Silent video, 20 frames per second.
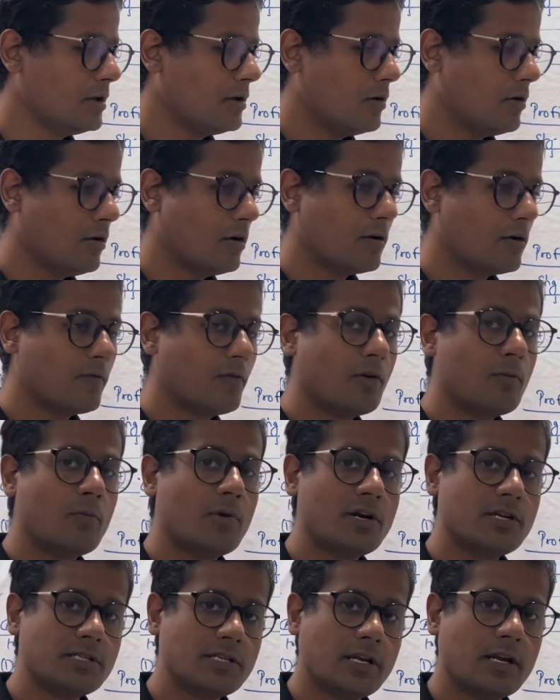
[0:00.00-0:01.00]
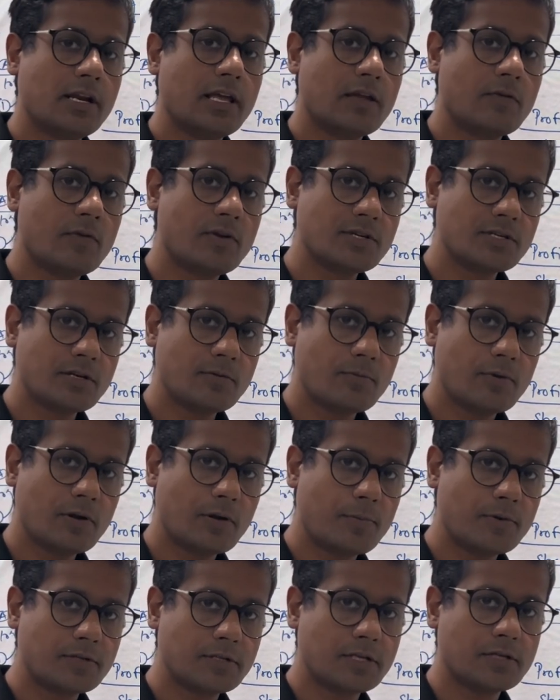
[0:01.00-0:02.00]
or for merger and acquisition
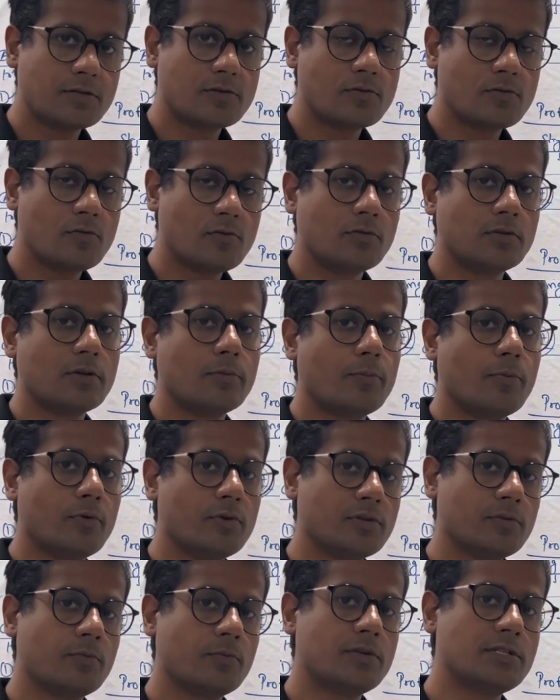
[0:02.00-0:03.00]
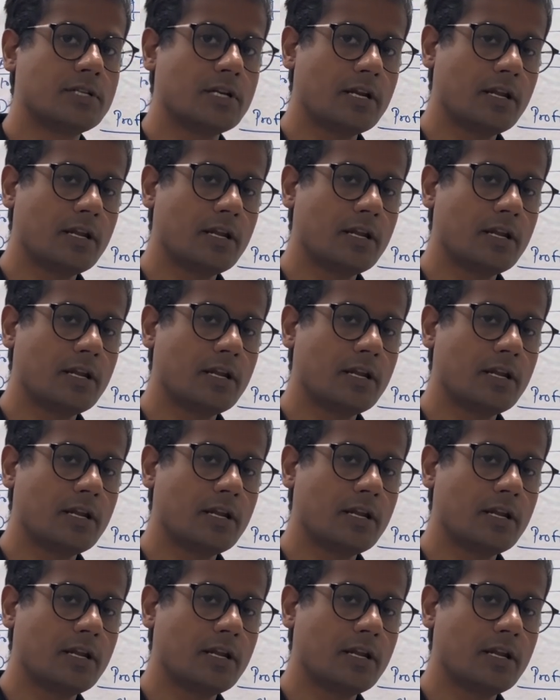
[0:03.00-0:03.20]
purposes to know the post merger